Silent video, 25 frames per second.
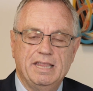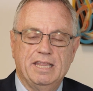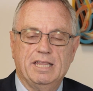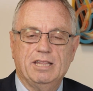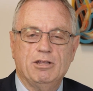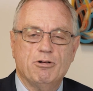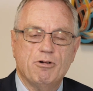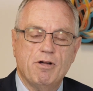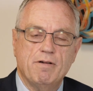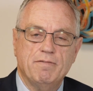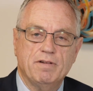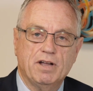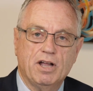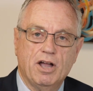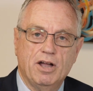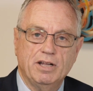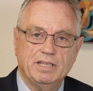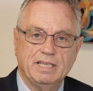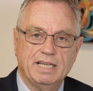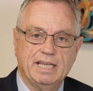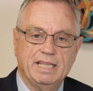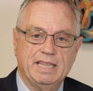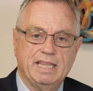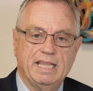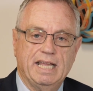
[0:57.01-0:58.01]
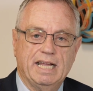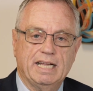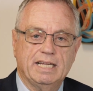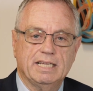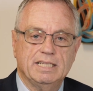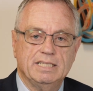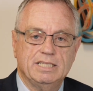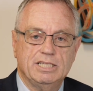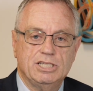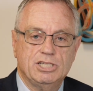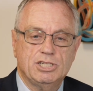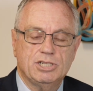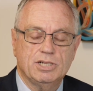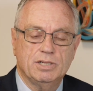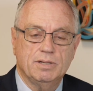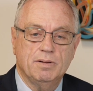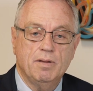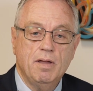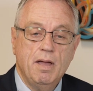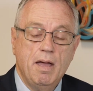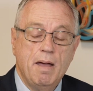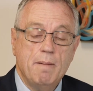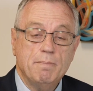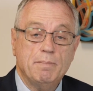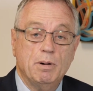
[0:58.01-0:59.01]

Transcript: that they're ever going to get that condition.